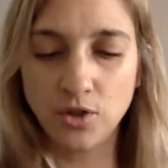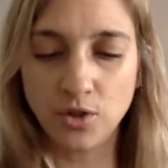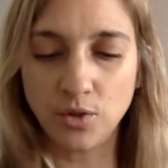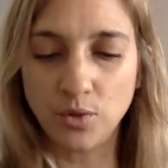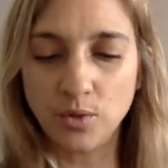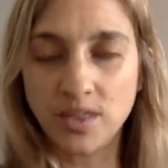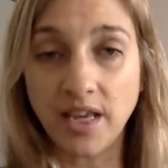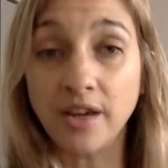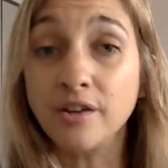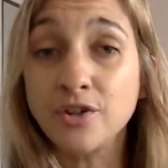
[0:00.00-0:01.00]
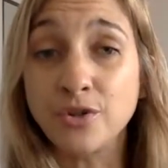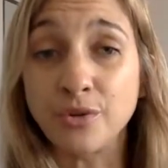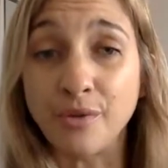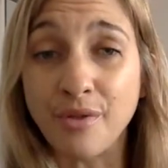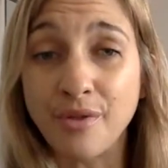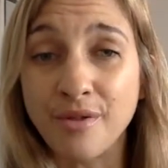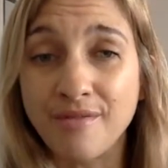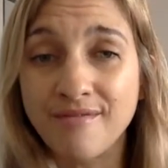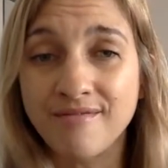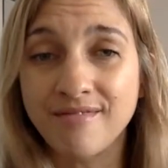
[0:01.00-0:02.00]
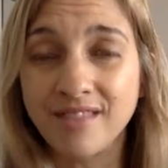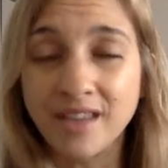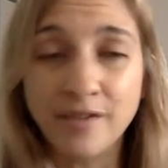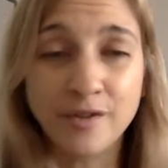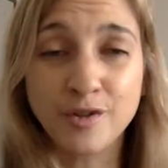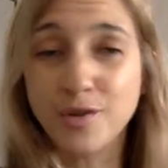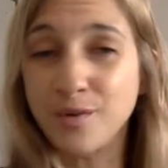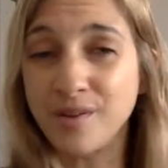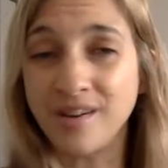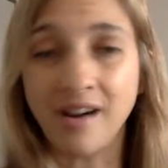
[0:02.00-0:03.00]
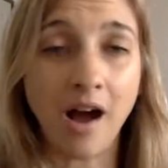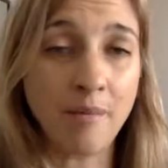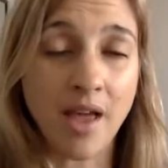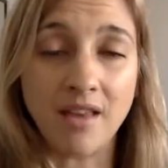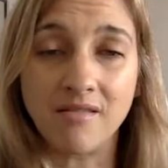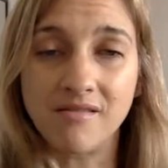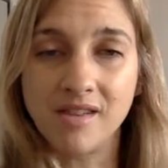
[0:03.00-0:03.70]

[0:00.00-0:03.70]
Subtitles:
to say your truth, leave your truth in a comment,